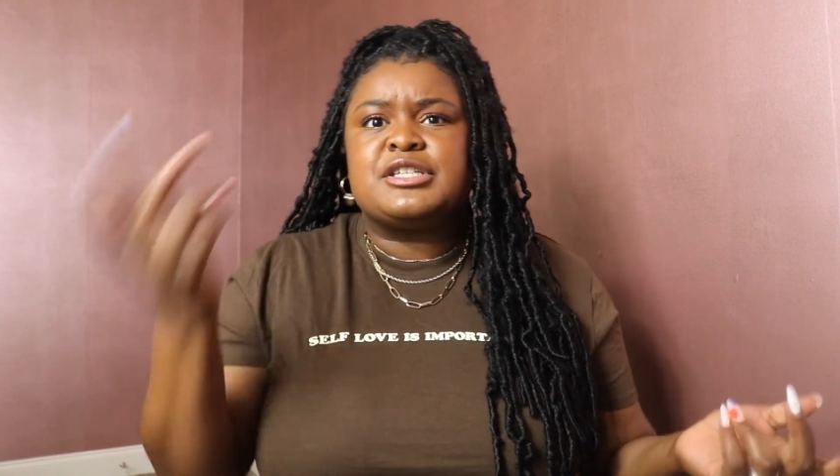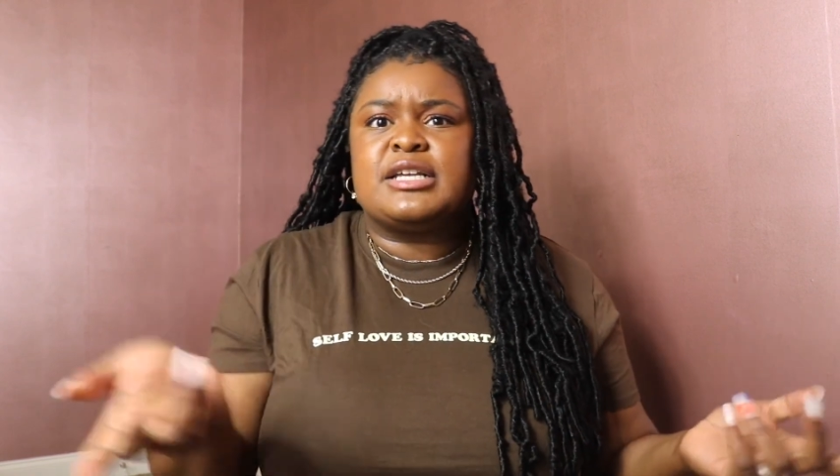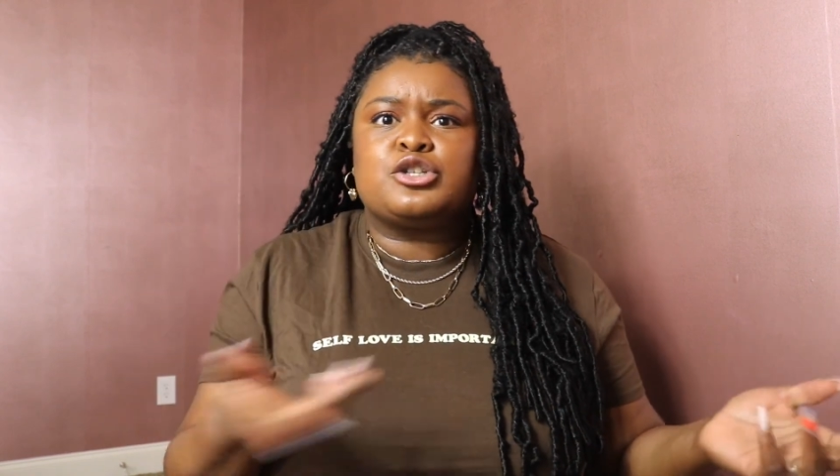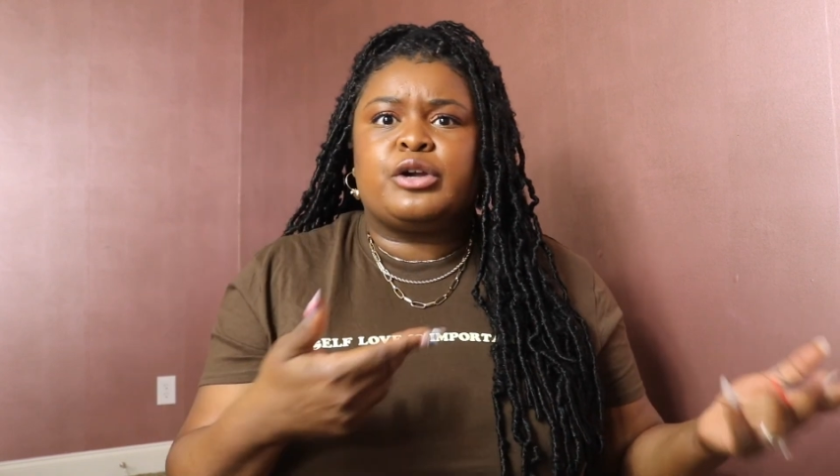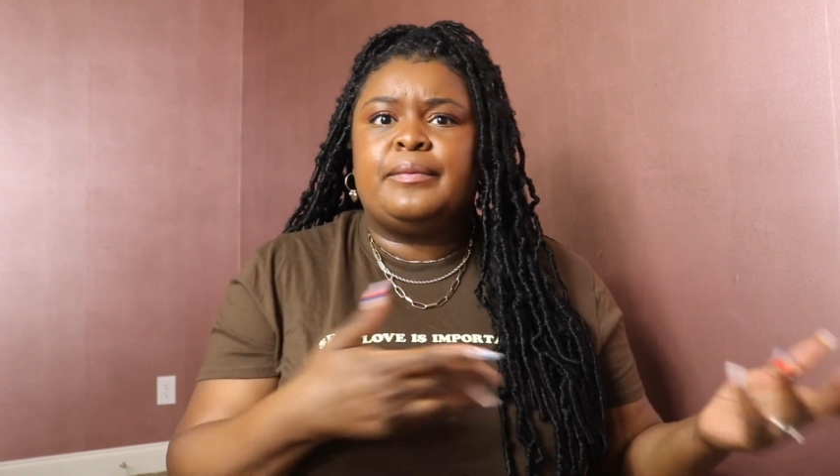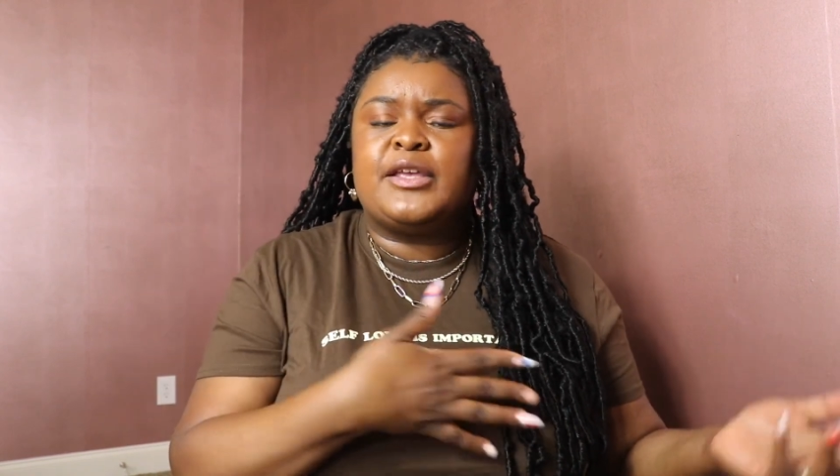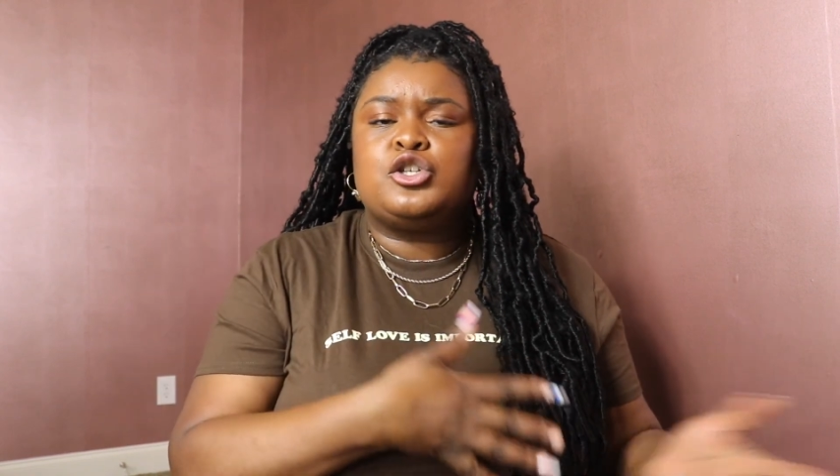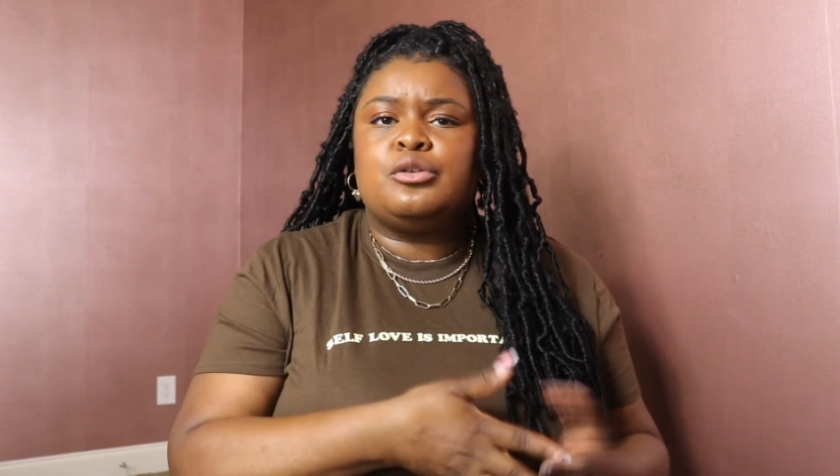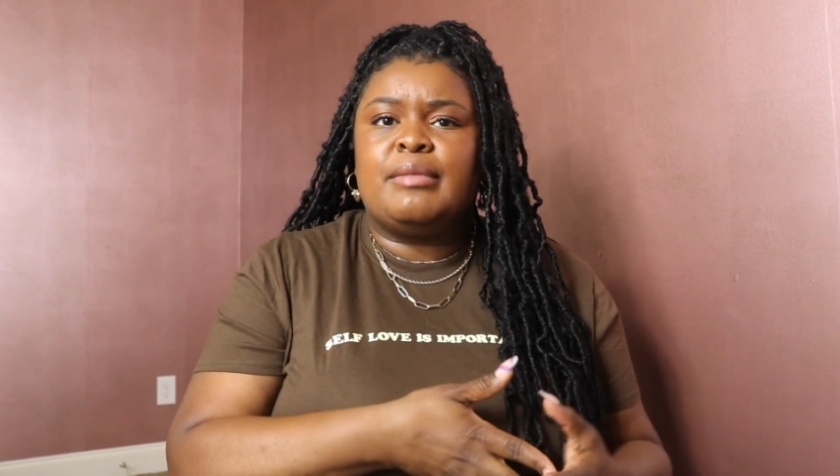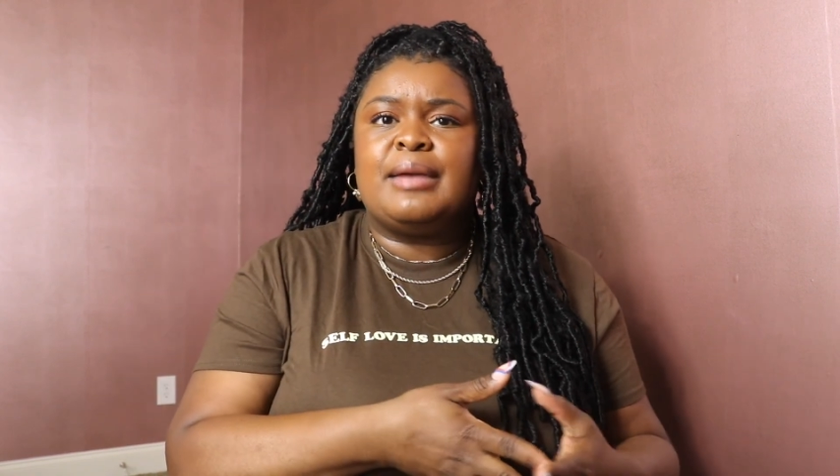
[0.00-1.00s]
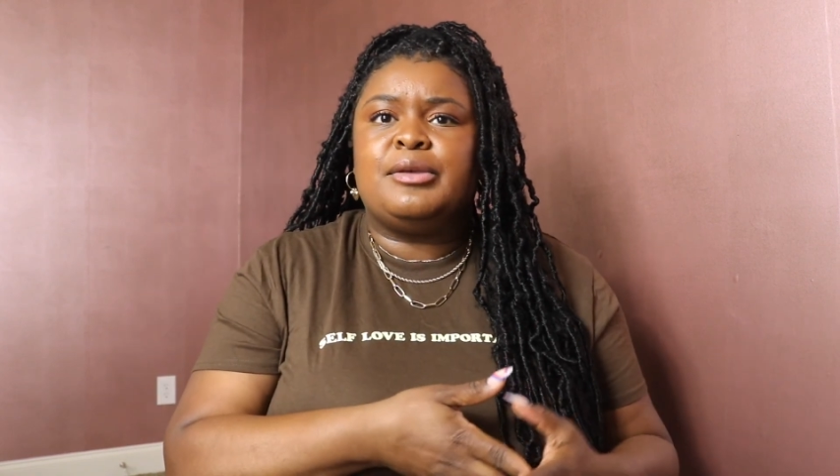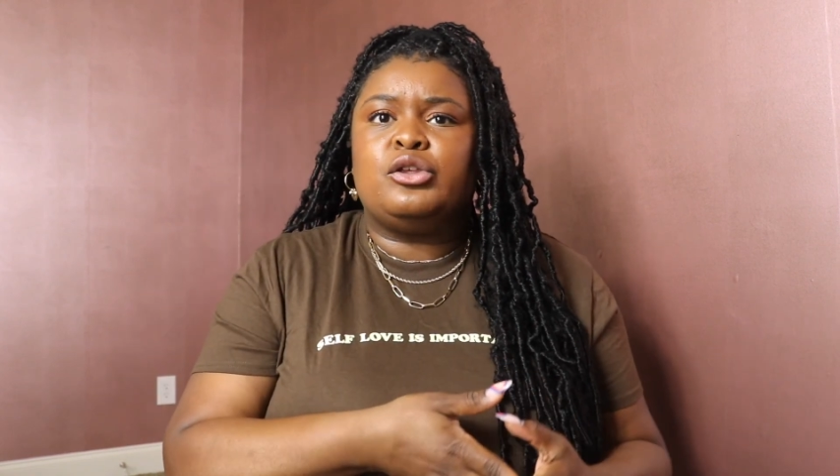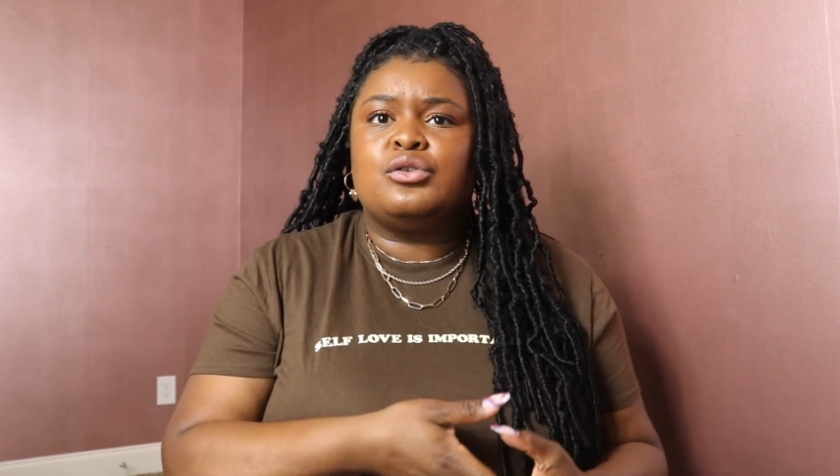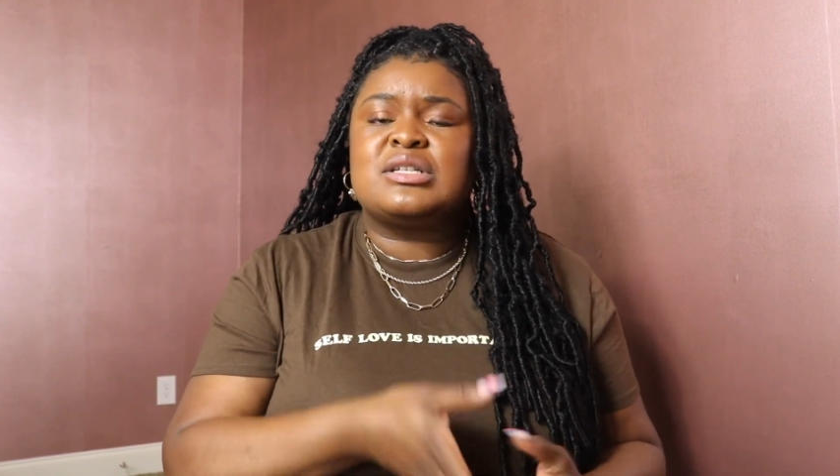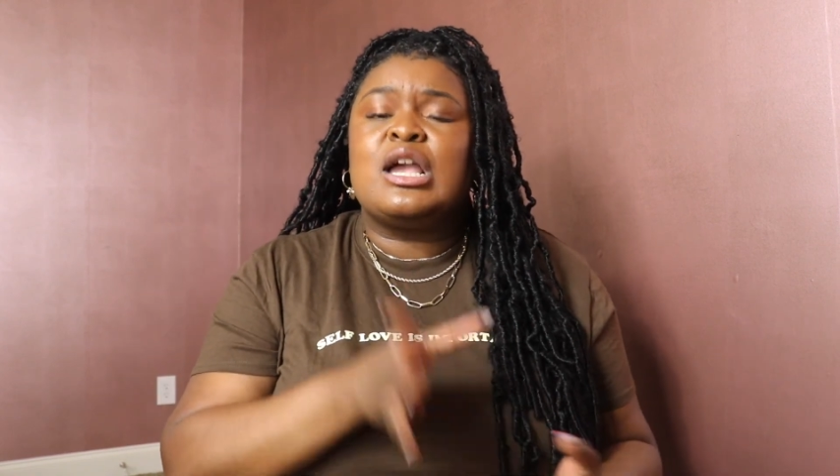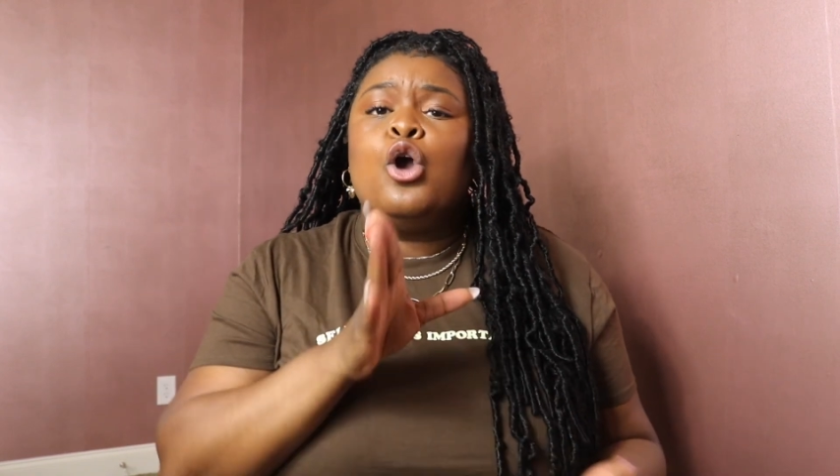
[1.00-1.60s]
sunscreen that you may be using.